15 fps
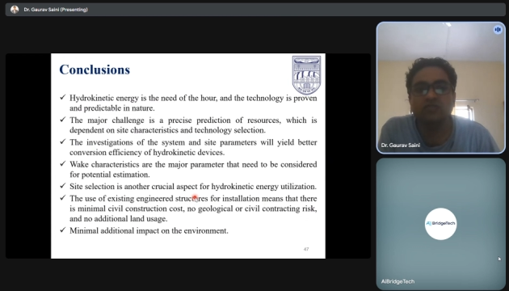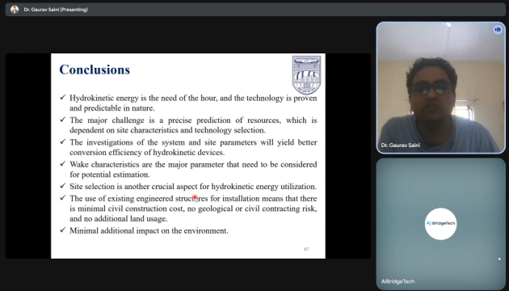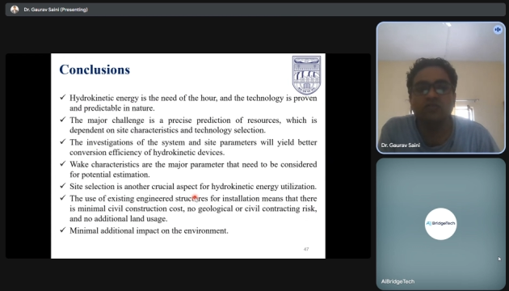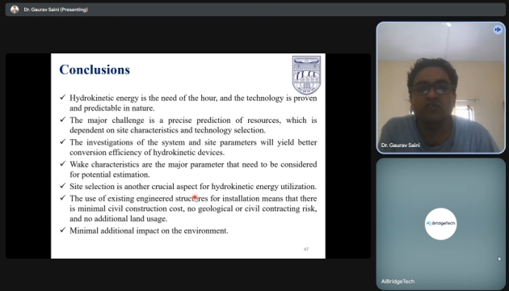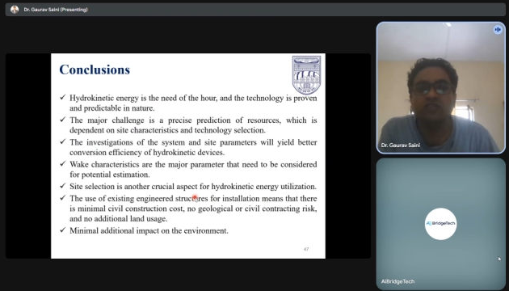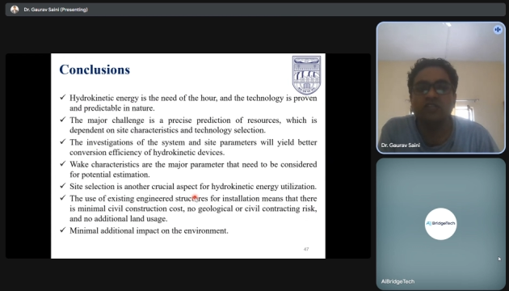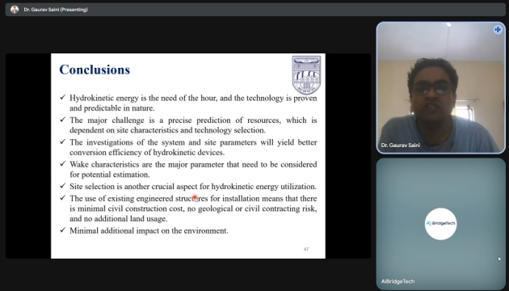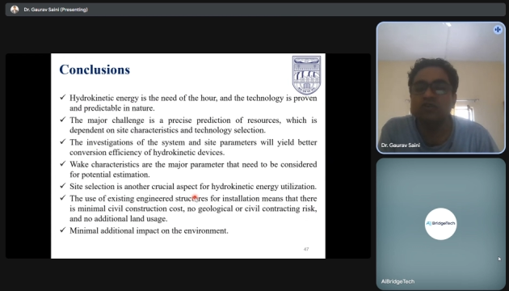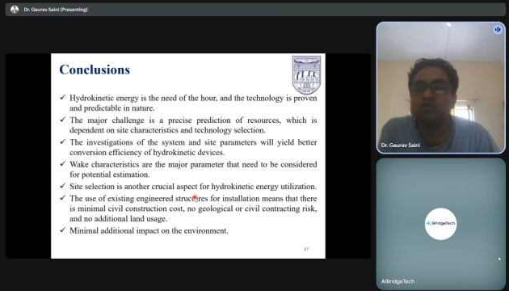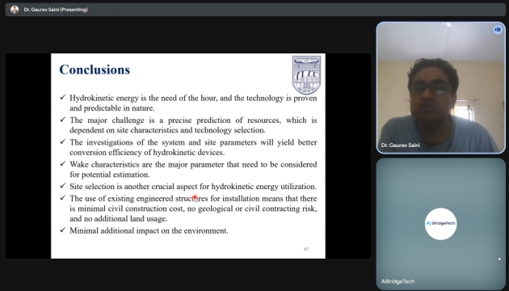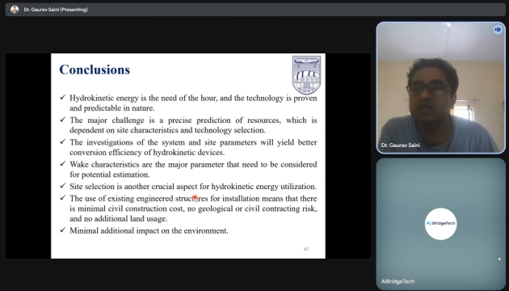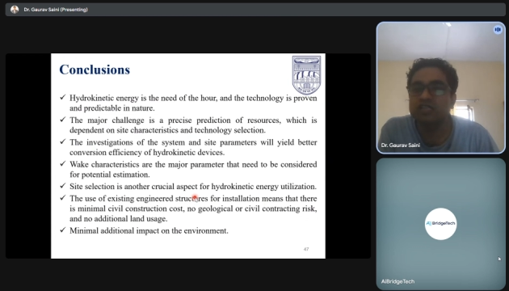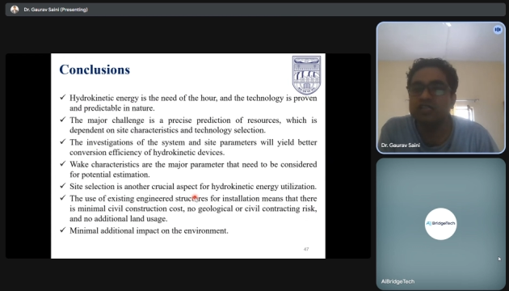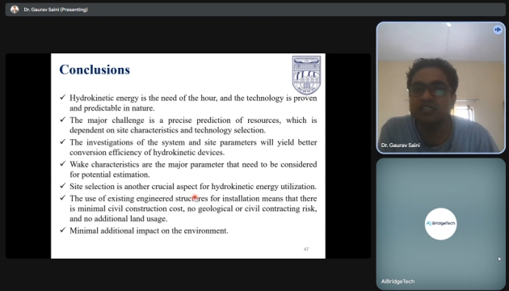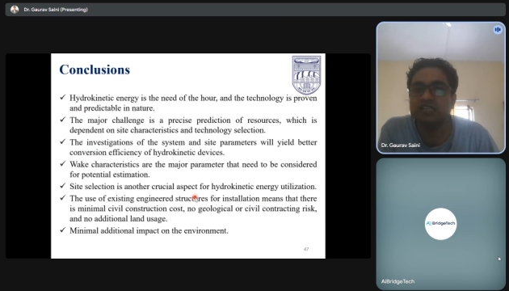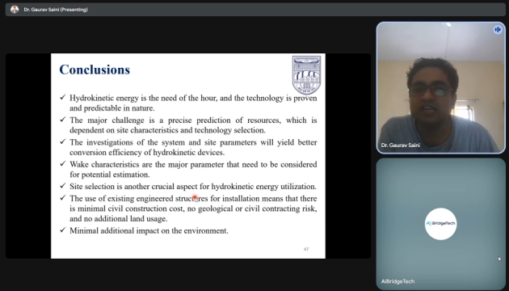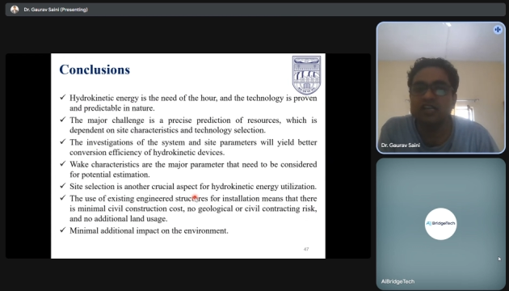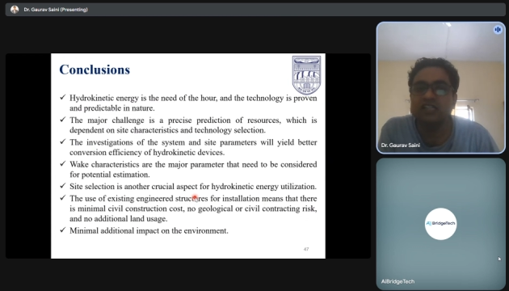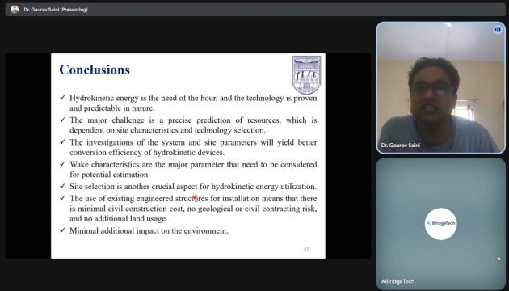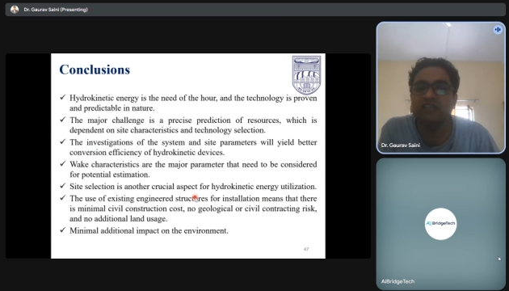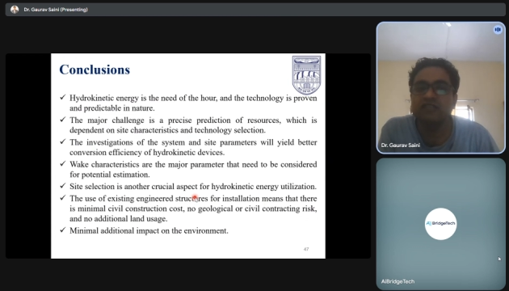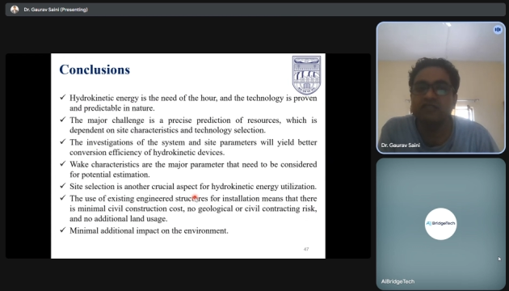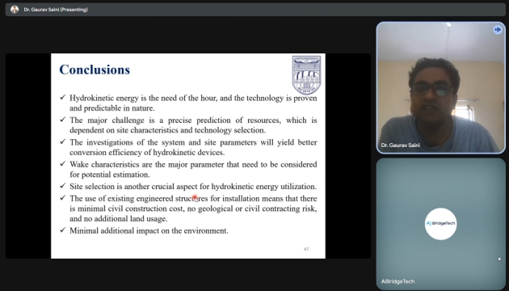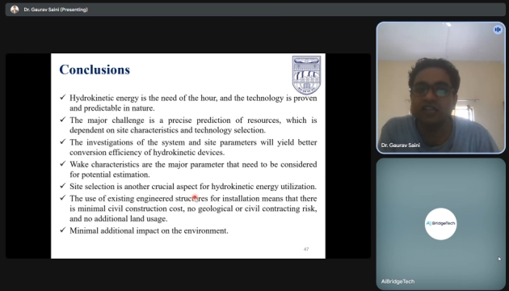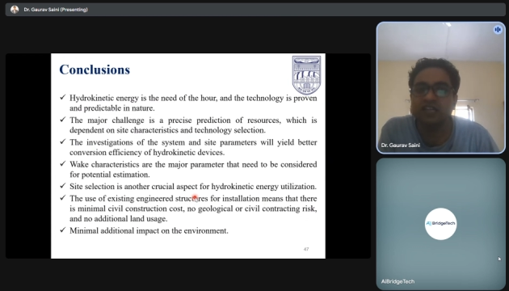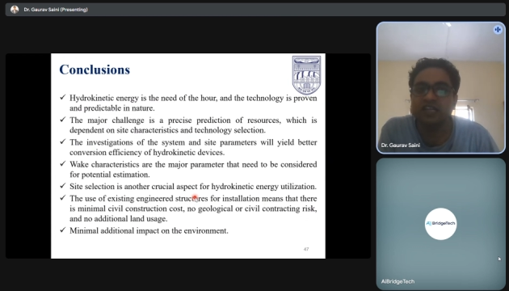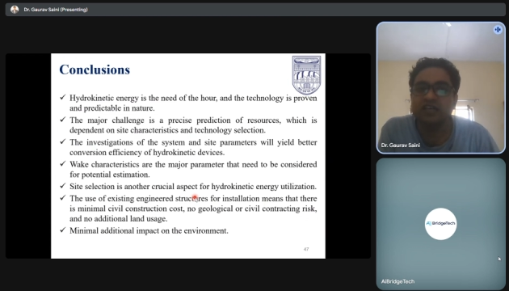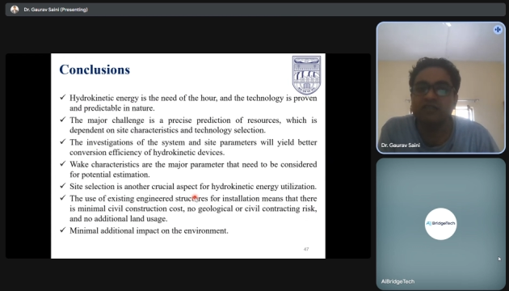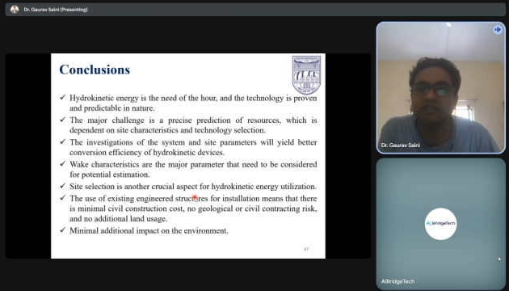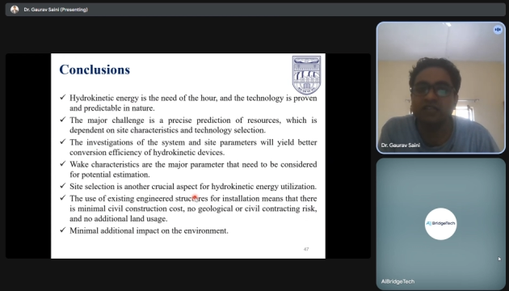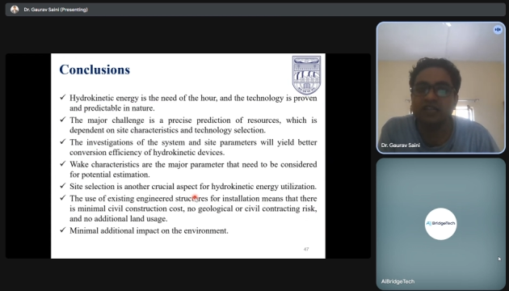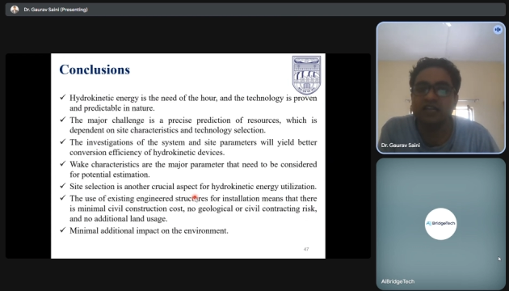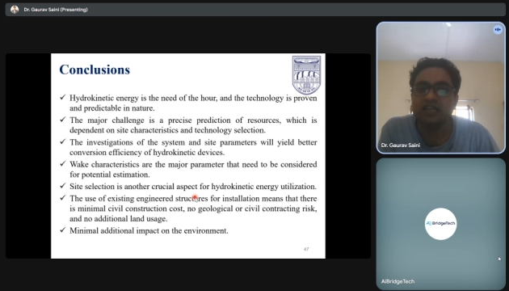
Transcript: So we need to understand the wake recovery